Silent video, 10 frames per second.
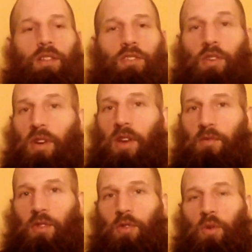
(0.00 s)
took an
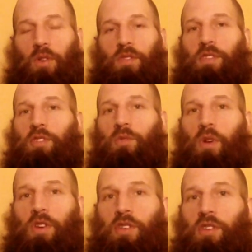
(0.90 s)
inventory of the
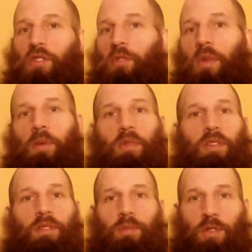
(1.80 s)
situation or
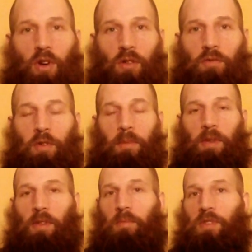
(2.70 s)
maybe started
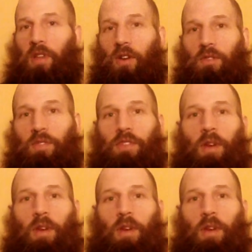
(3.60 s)
filming themselves.